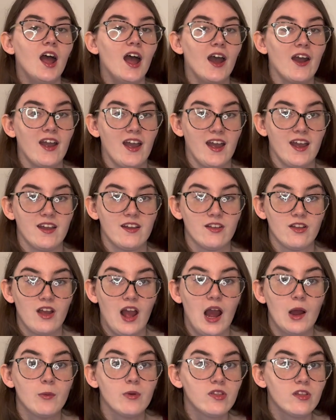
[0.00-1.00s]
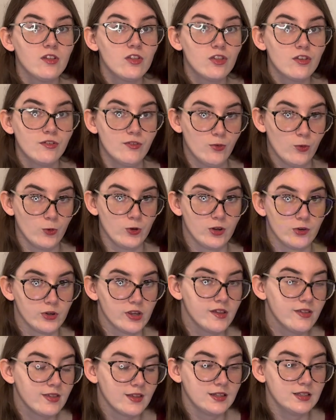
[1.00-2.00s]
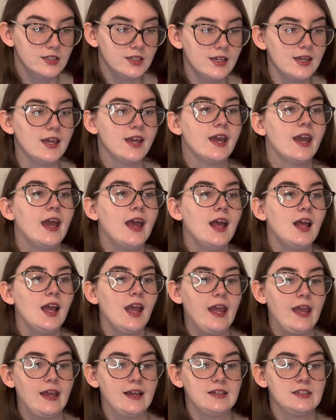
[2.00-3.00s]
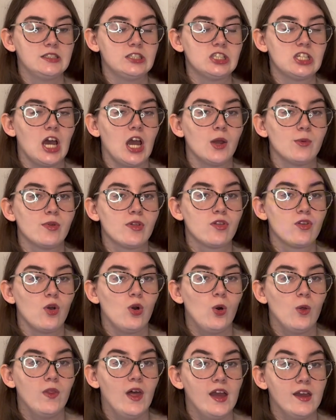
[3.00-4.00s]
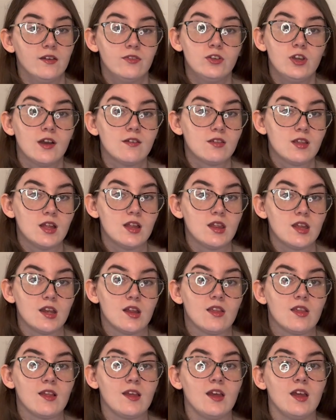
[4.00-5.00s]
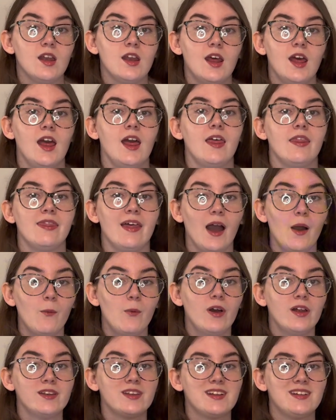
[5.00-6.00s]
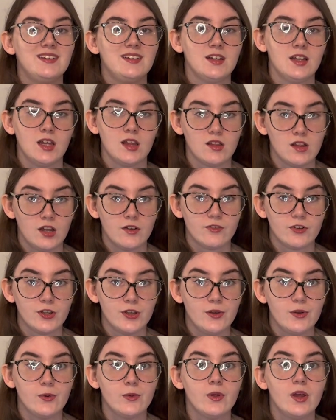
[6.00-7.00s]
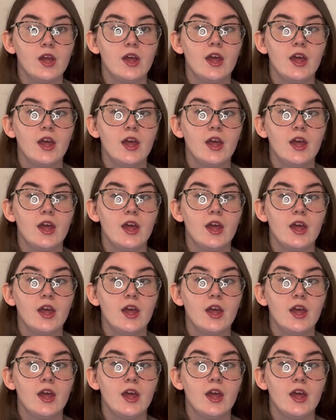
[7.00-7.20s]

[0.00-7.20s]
Okay, I was in Sephora recently and I was told that if you have sensitive skin, that one is not for you.